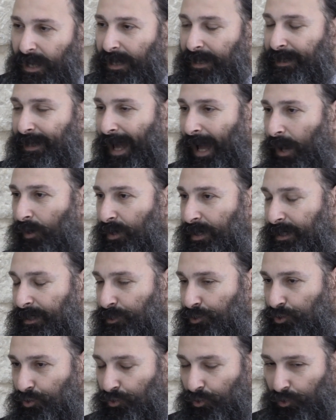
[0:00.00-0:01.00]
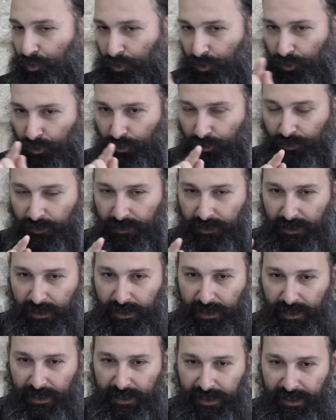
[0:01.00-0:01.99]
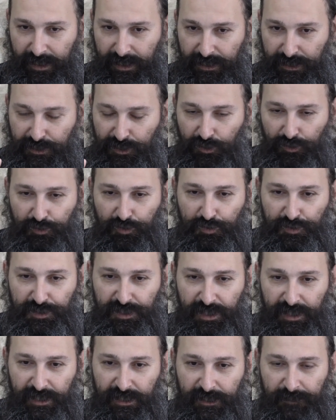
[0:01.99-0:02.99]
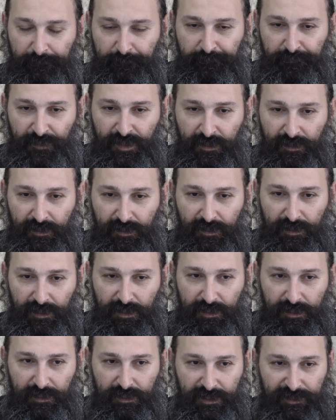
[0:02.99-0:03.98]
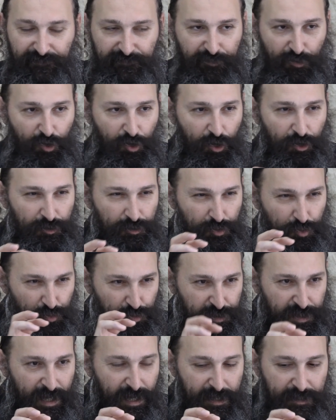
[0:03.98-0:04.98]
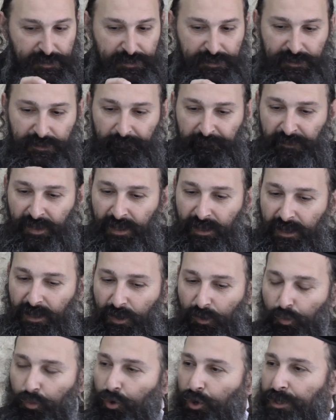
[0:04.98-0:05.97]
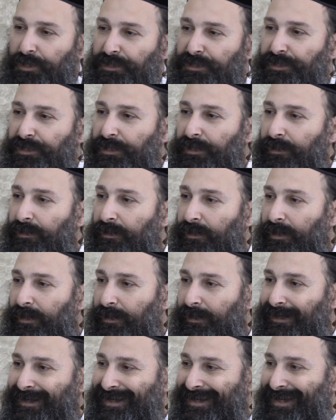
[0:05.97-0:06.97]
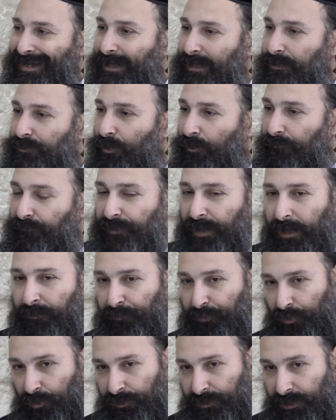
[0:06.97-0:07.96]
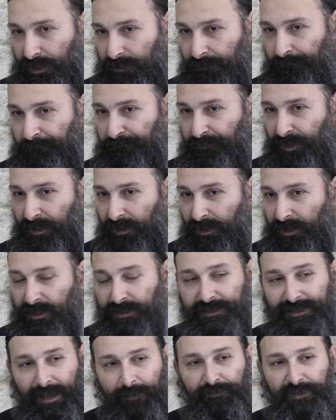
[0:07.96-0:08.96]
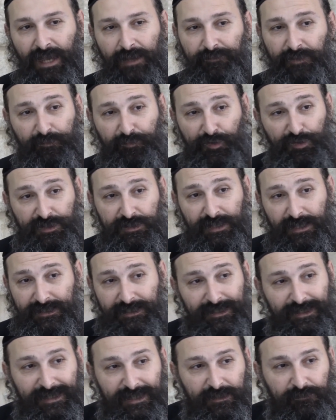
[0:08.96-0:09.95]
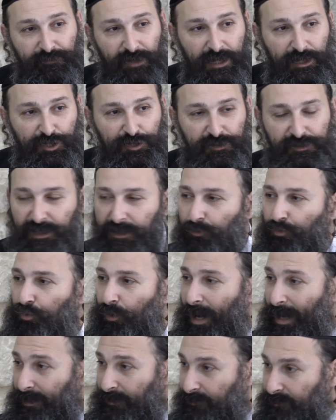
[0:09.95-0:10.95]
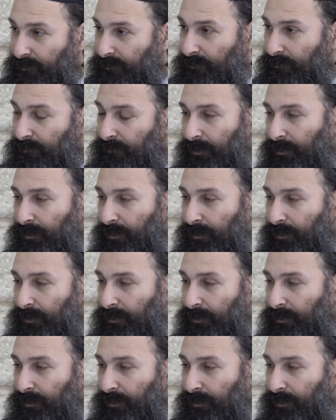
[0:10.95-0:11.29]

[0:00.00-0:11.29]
Now I need to, so to say, livchon, to test, what is the need of that person? Sometimes the person doesn't need much. They want.